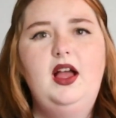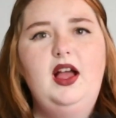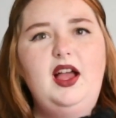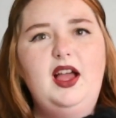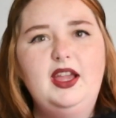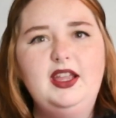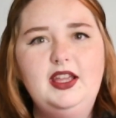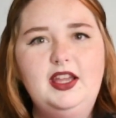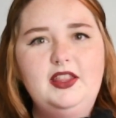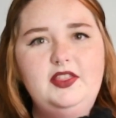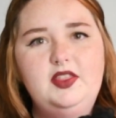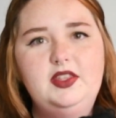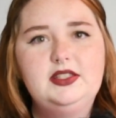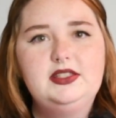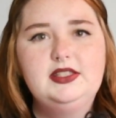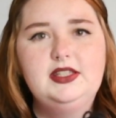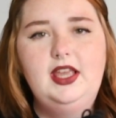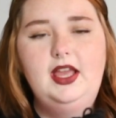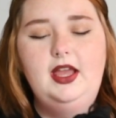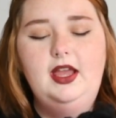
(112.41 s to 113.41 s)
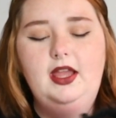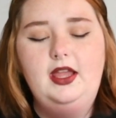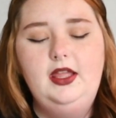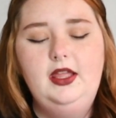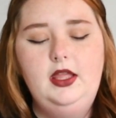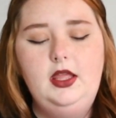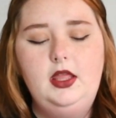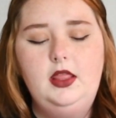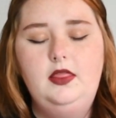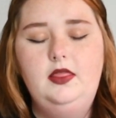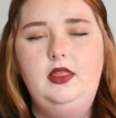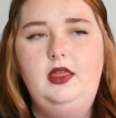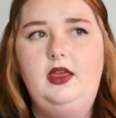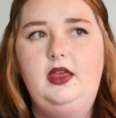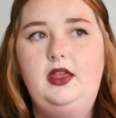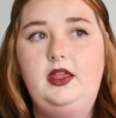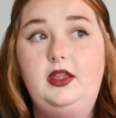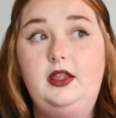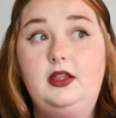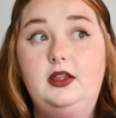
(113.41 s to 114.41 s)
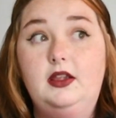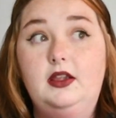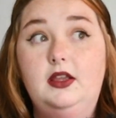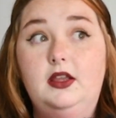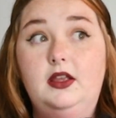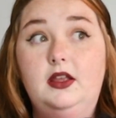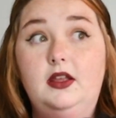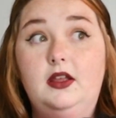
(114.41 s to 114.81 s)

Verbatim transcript: I got this guy in like,